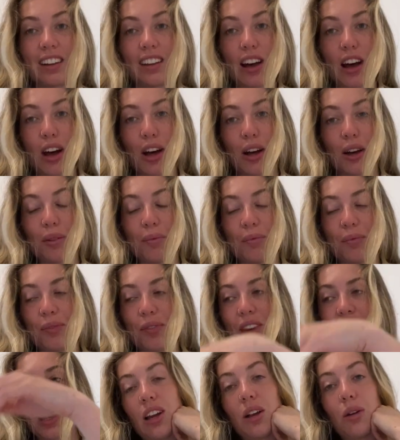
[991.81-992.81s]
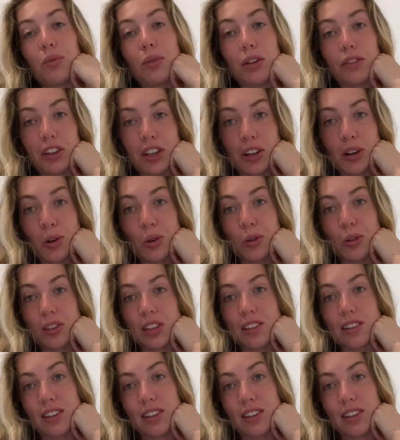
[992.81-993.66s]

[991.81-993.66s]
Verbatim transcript: Um, with young horses,